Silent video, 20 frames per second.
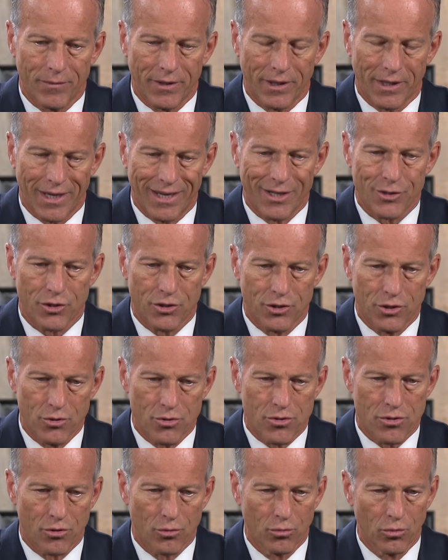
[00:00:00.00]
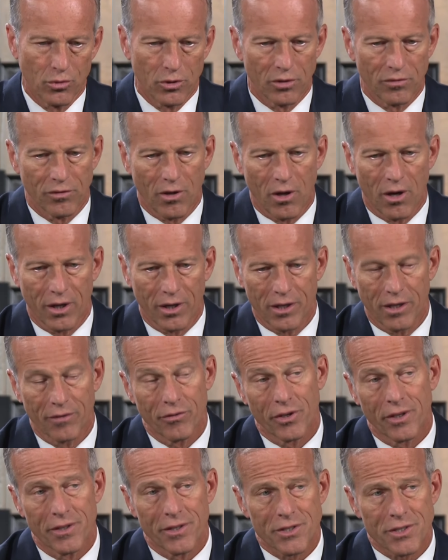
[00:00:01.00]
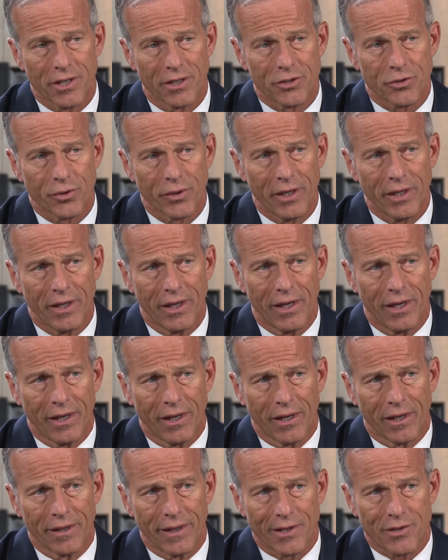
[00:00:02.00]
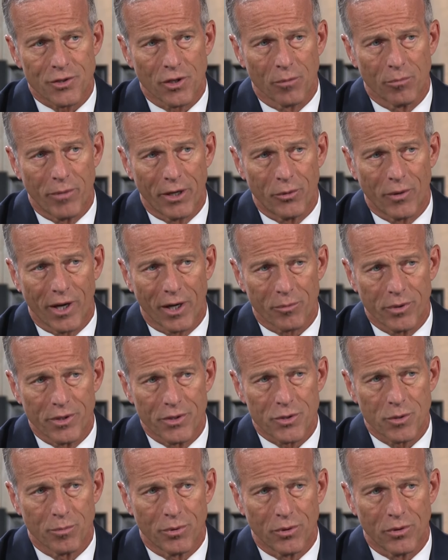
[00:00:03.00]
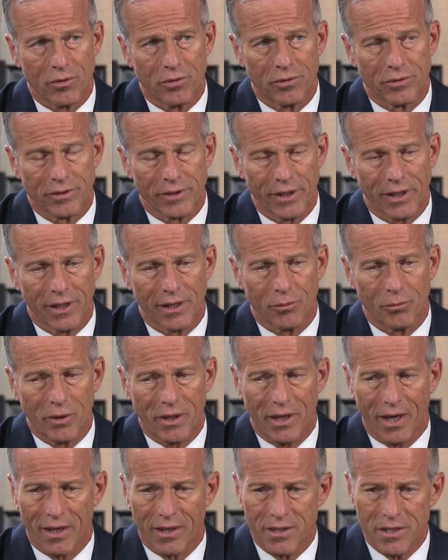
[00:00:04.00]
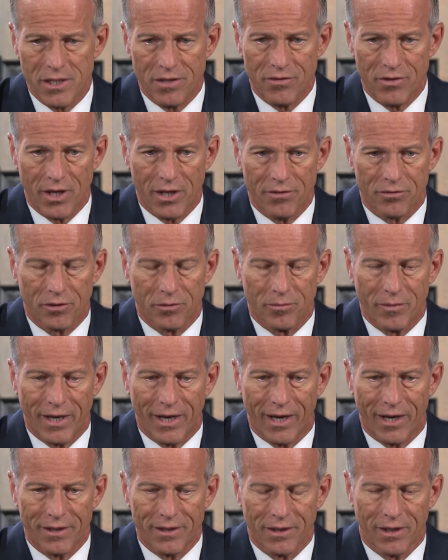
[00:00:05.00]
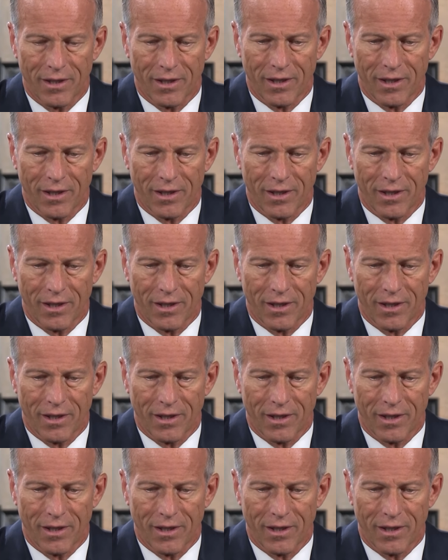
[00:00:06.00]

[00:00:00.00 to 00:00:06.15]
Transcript: the Constitution, the rule of law govern in this country. That's our bedrock principle. Uh, we can't deviate from that.